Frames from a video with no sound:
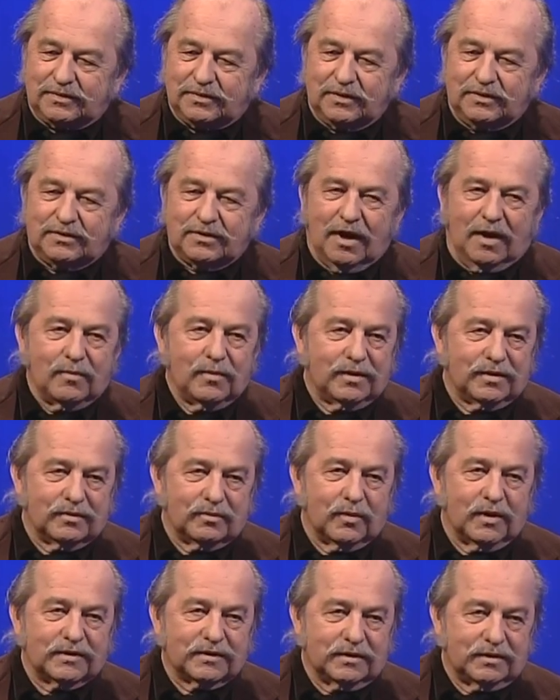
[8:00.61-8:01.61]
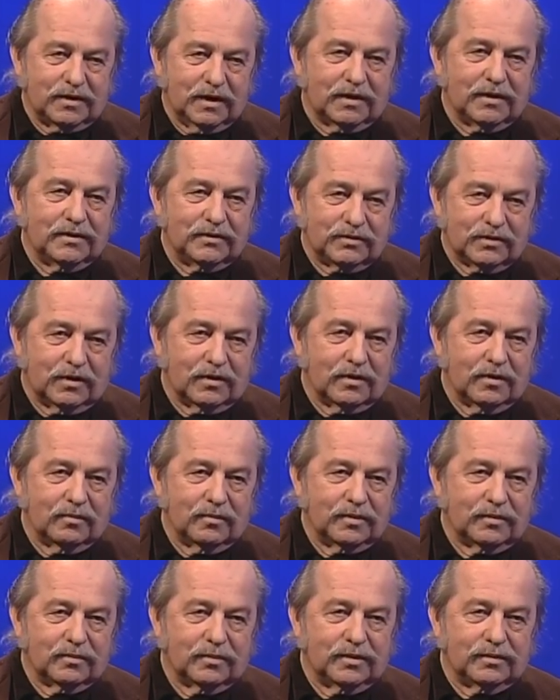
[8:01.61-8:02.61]
such a job with the West Kentucky
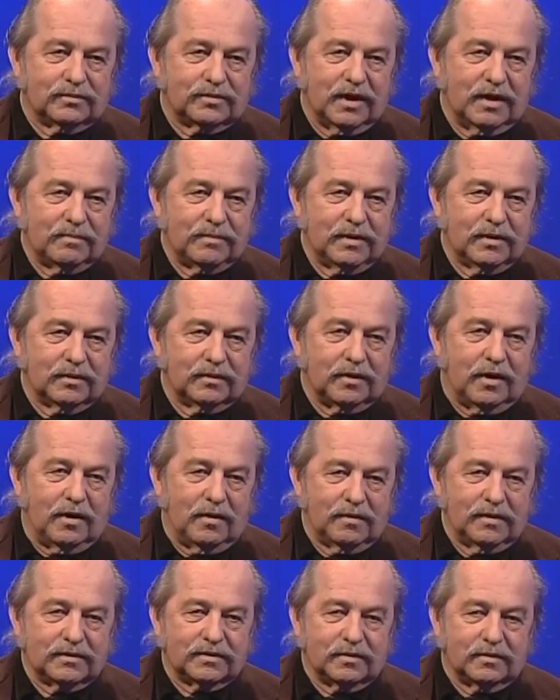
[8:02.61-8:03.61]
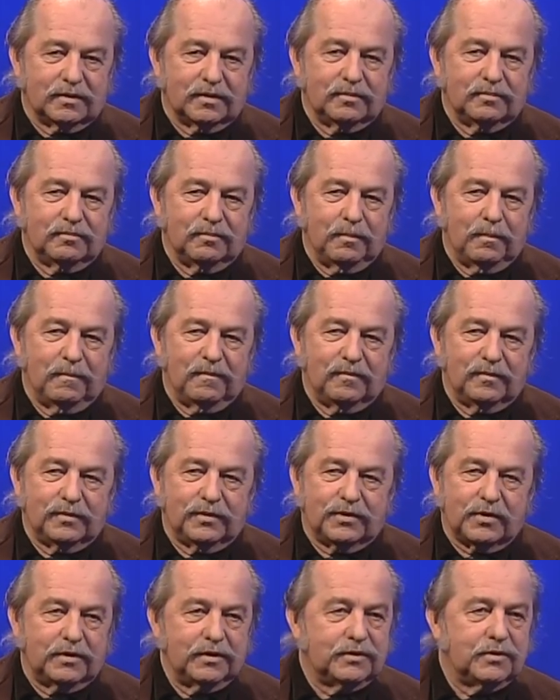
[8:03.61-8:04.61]
Journal. We, we're trying to build all this on a
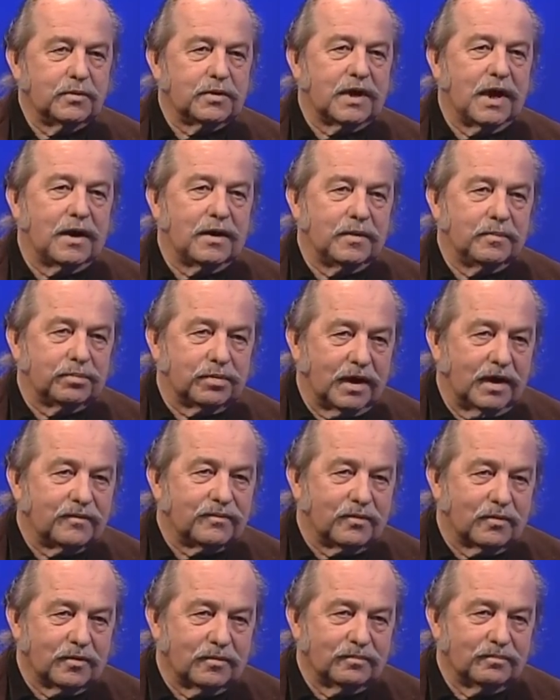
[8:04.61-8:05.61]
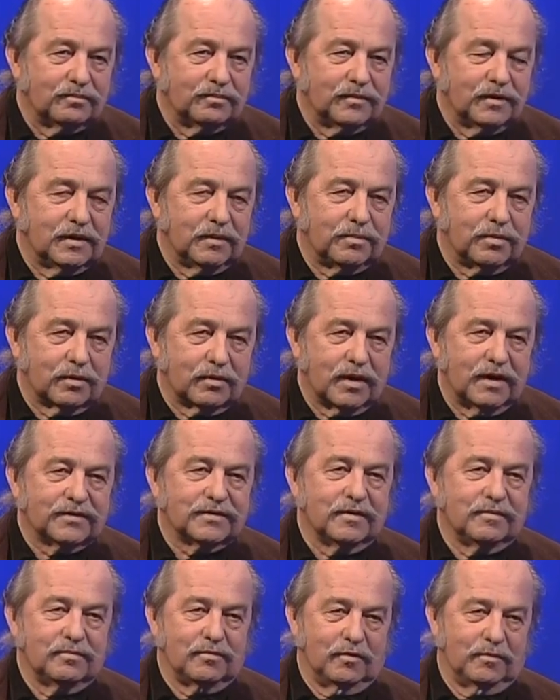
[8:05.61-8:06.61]
thirty-two county platform, a
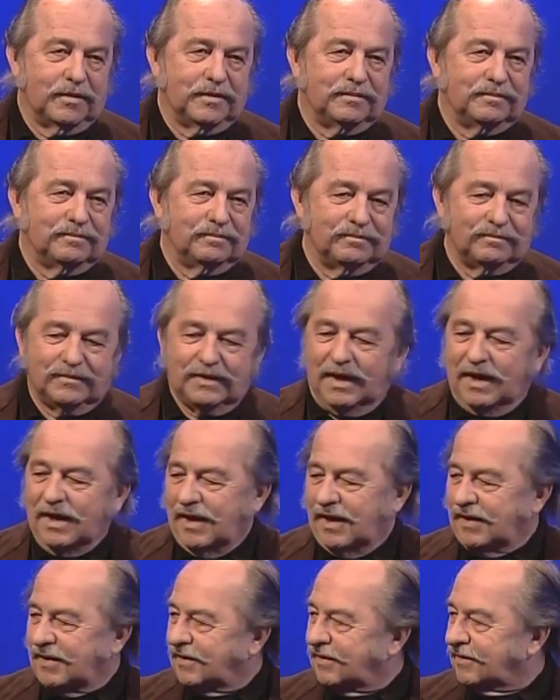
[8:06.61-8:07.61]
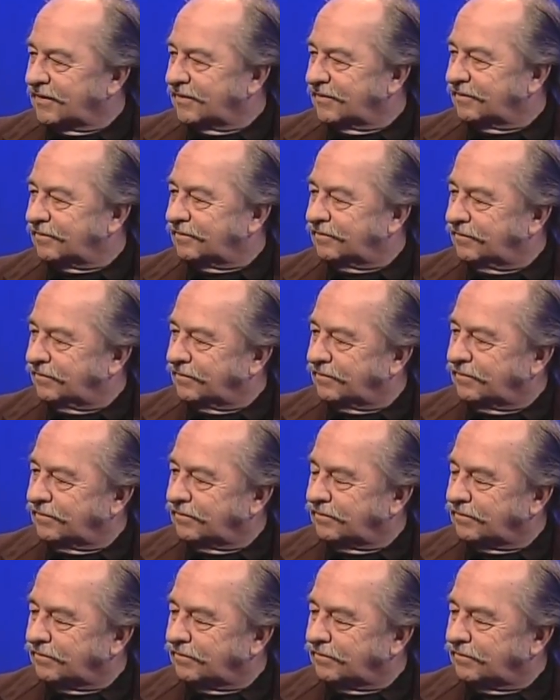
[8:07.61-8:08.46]
progressive movement. I think,